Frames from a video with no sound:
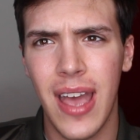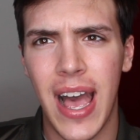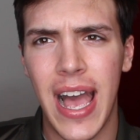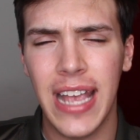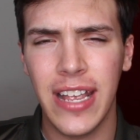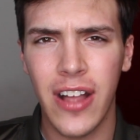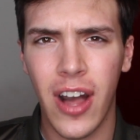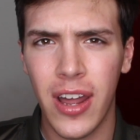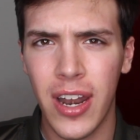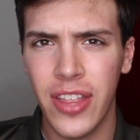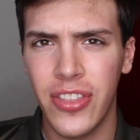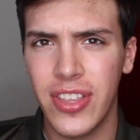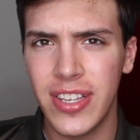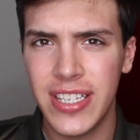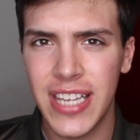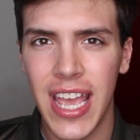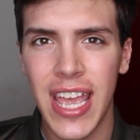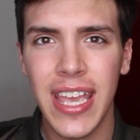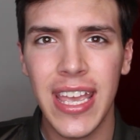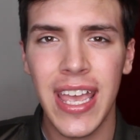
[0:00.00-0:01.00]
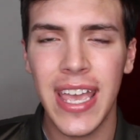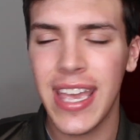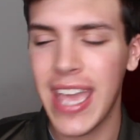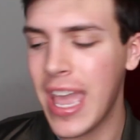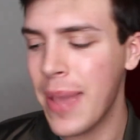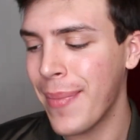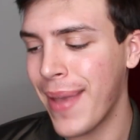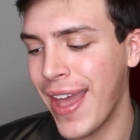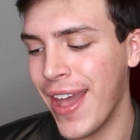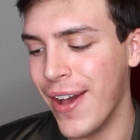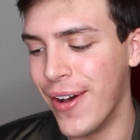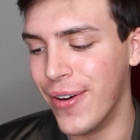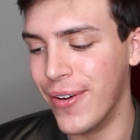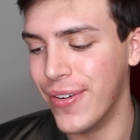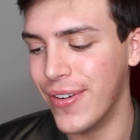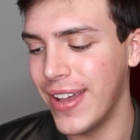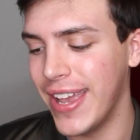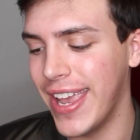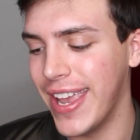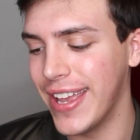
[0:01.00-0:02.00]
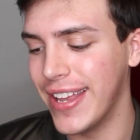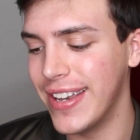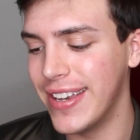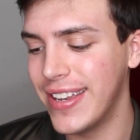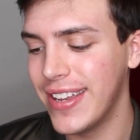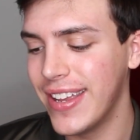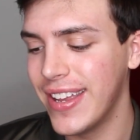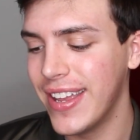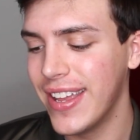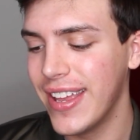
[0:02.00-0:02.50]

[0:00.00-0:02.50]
I got it the day it came out, and